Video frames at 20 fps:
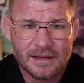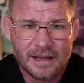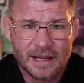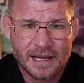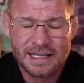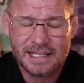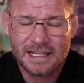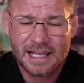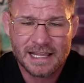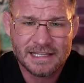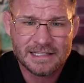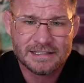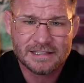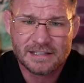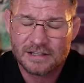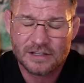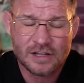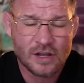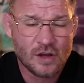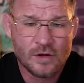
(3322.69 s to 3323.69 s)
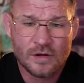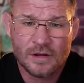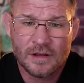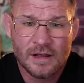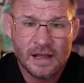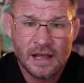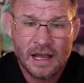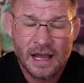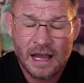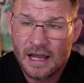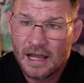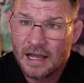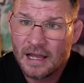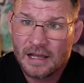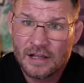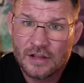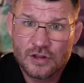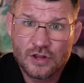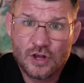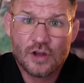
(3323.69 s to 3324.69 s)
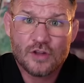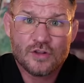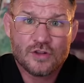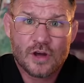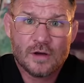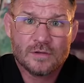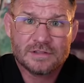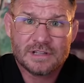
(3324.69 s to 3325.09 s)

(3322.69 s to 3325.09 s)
He, he's... He, Jon Jones